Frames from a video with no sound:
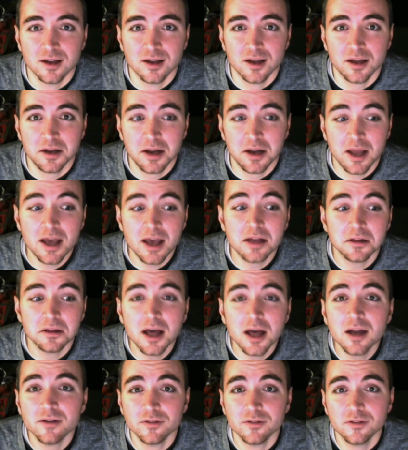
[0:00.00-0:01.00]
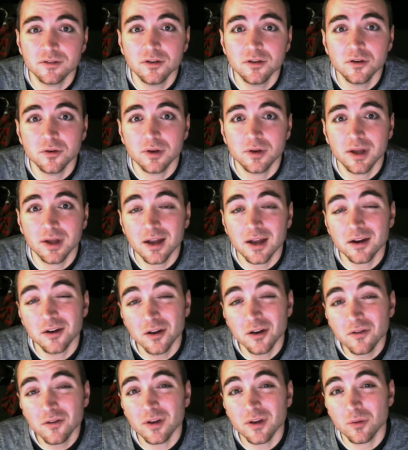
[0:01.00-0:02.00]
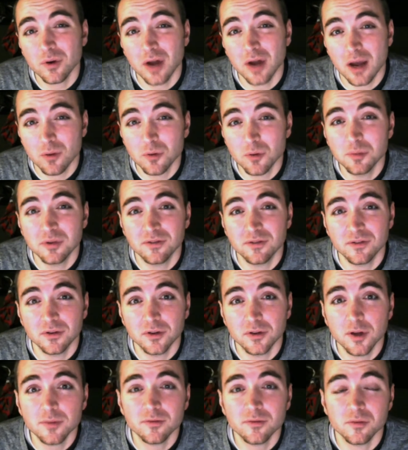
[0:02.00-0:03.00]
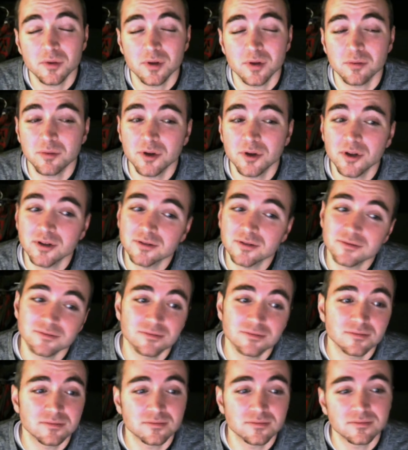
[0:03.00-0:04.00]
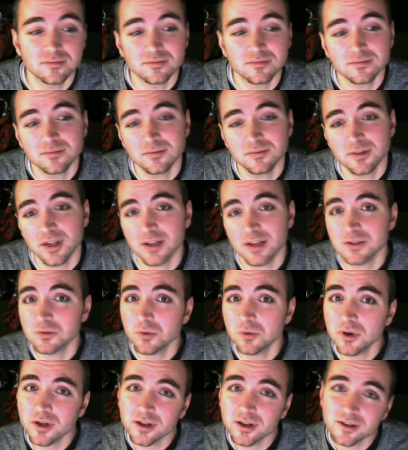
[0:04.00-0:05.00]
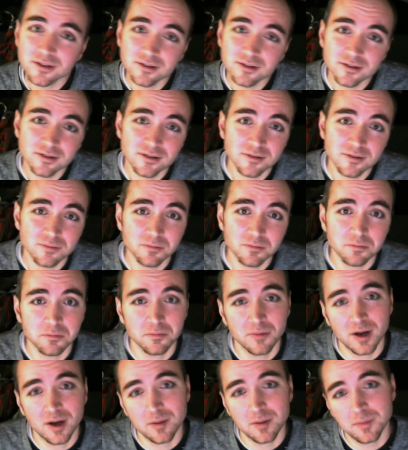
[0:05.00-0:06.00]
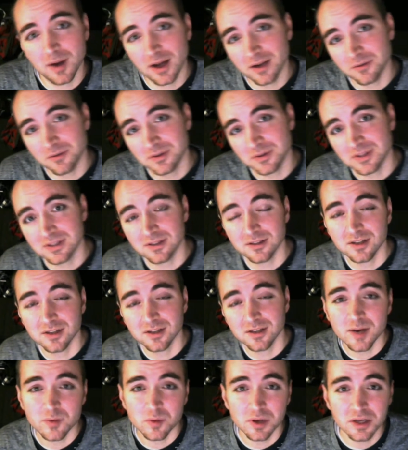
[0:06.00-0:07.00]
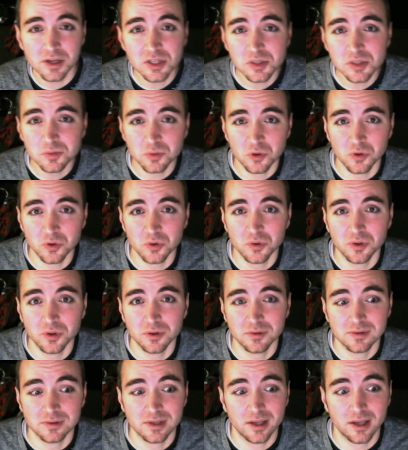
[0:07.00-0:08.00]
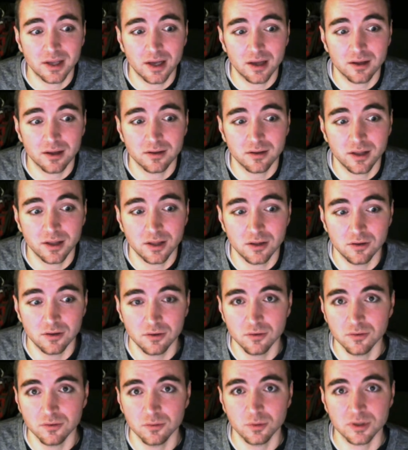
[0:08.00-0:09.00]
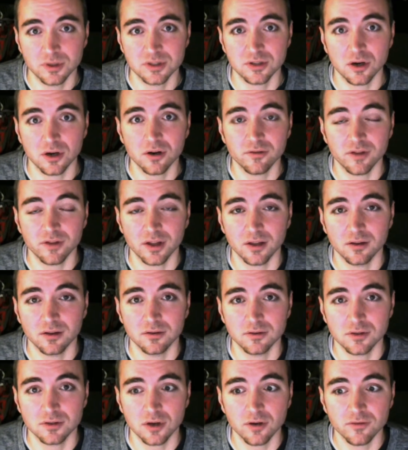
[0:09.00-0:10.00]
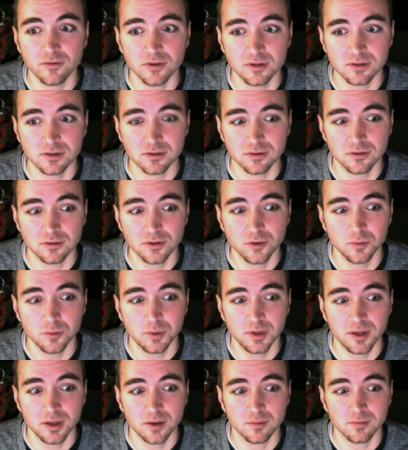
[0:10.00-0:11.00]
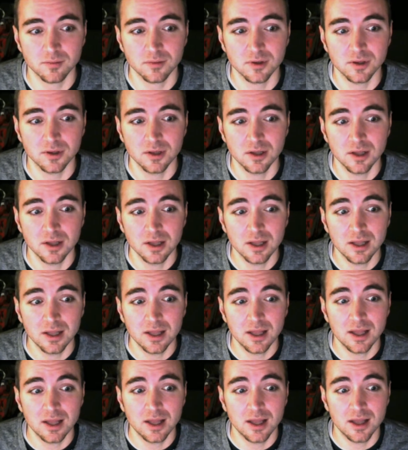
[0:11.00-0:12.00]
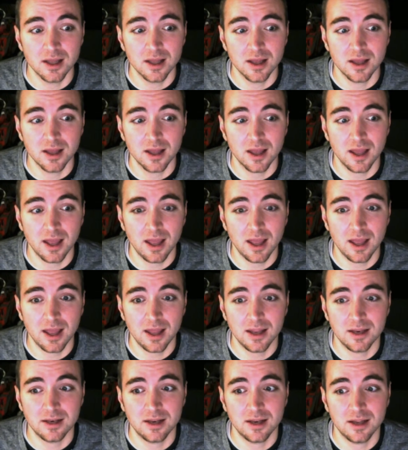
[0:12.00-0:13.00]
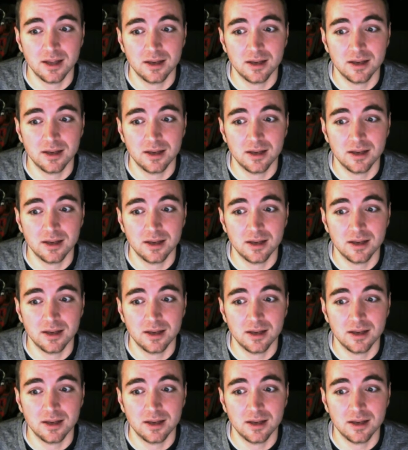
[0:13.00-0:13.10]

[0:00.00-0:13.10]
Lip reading: and I had a lot of it too, and I had enough that I would be filled up from it. But guess what? my body was still in hibernation mode. It was like, dude, we're starving. You starved us till 2 p.m. And